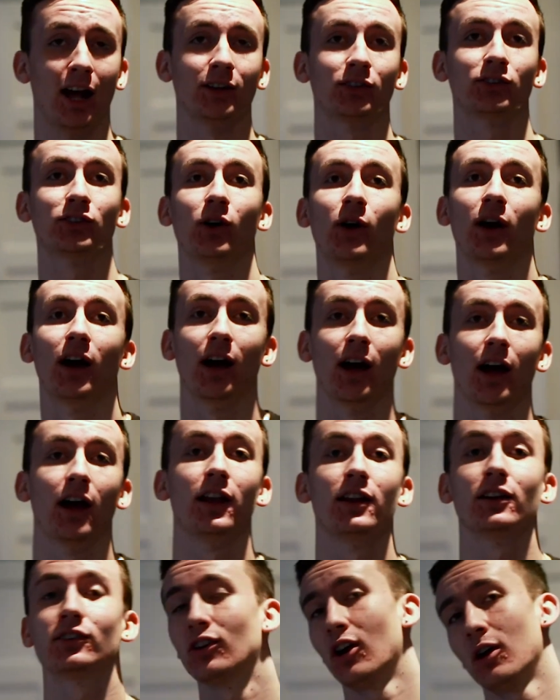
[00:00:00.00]
So
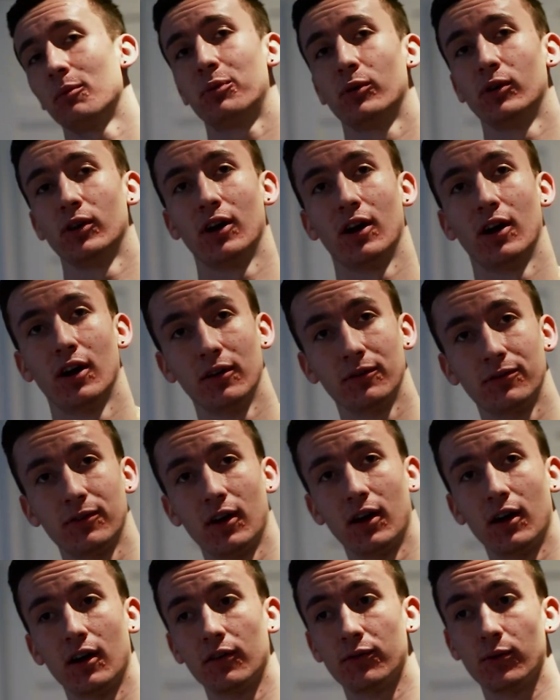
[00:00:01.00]
an example
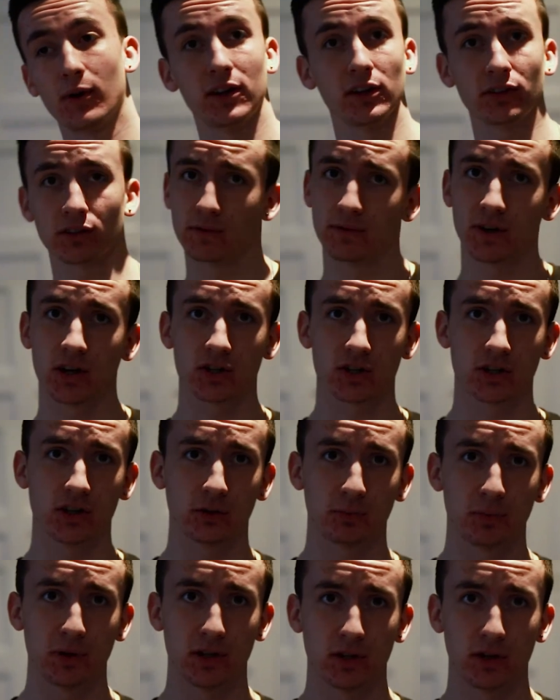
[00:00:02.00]
of where this convention
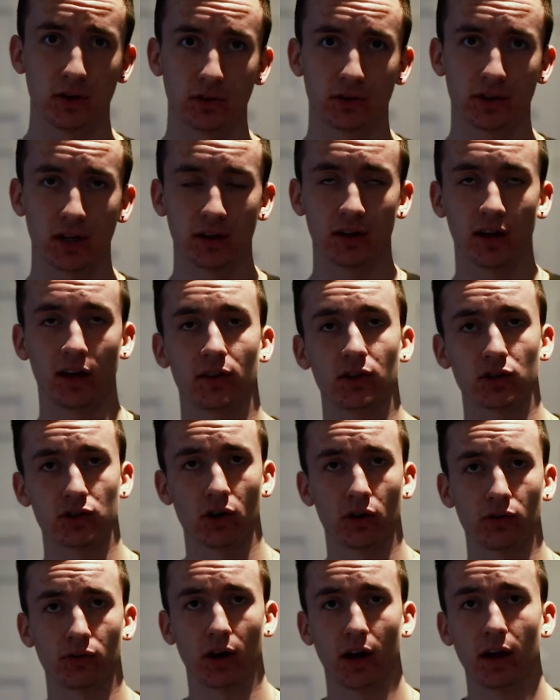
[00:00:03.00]
has been used in the
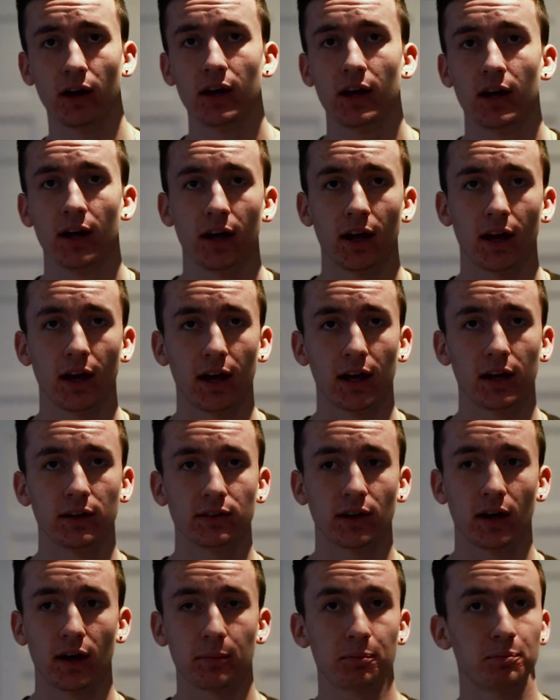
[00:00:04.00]
genre
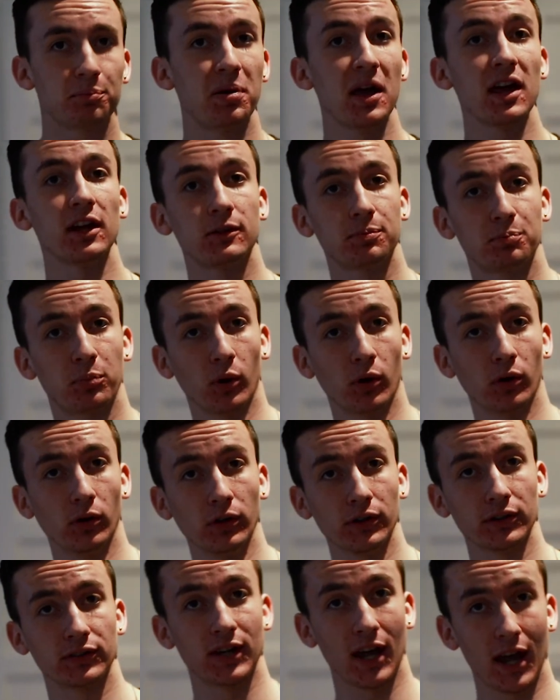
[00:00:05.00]
is
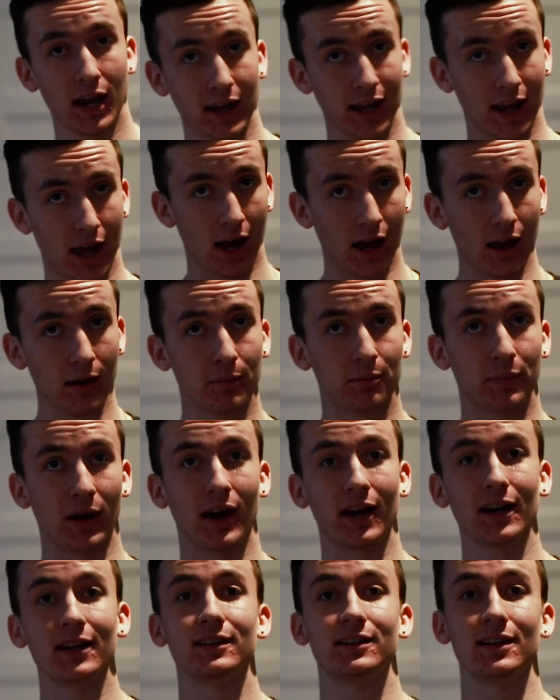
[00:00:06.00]
Pitbull Terrier
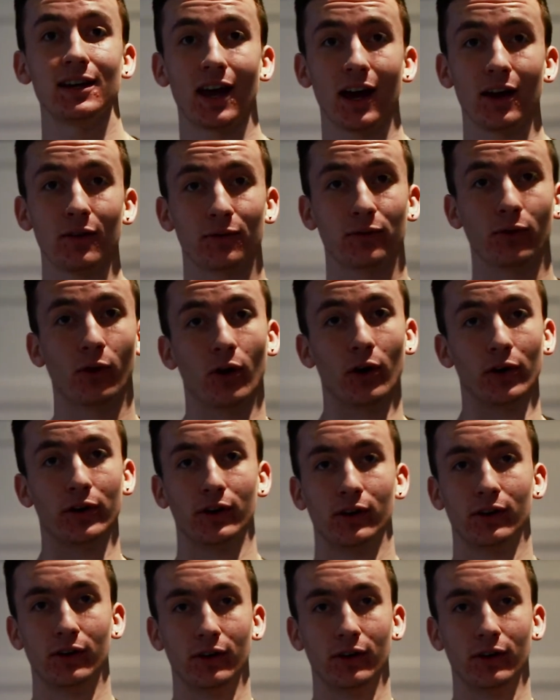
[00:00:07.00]
by Die Antwoord.